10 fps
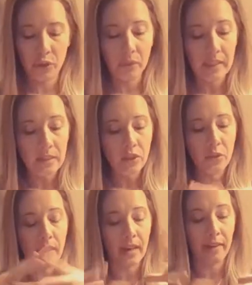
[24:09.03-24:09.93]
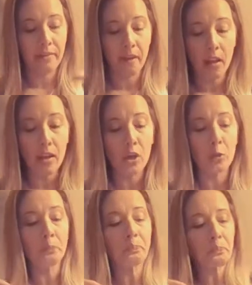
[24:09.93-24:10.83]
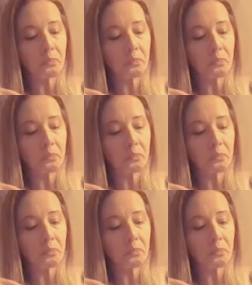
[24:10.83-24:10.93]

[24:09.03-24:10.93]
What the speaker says: tuned into, that I follow,